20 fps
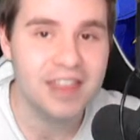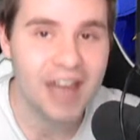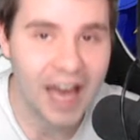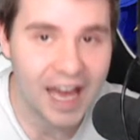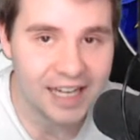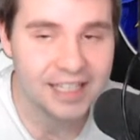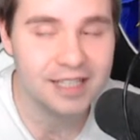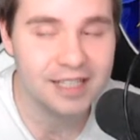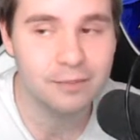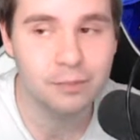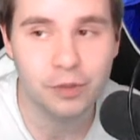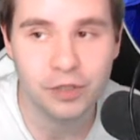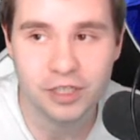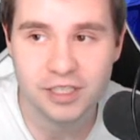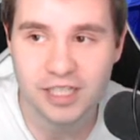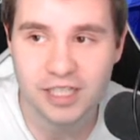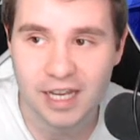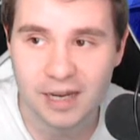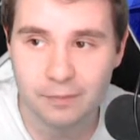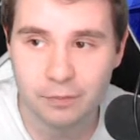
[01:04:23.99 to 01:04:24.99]
that can put a
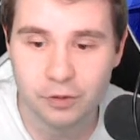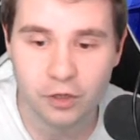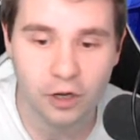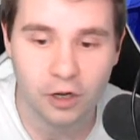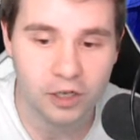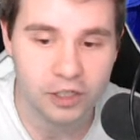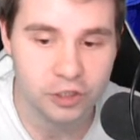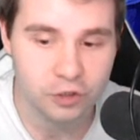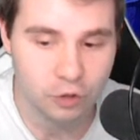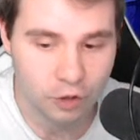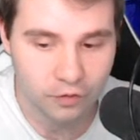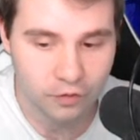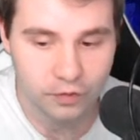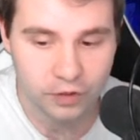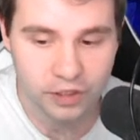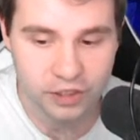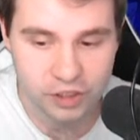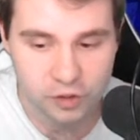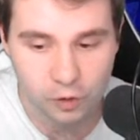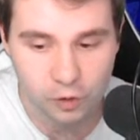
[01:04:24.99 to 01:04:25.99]
damper on your
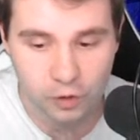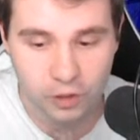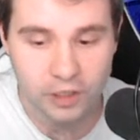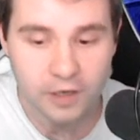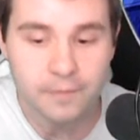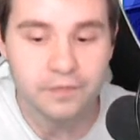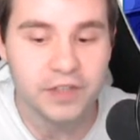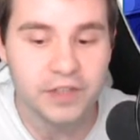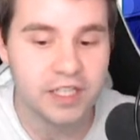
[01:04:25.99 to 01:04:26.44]
overall score.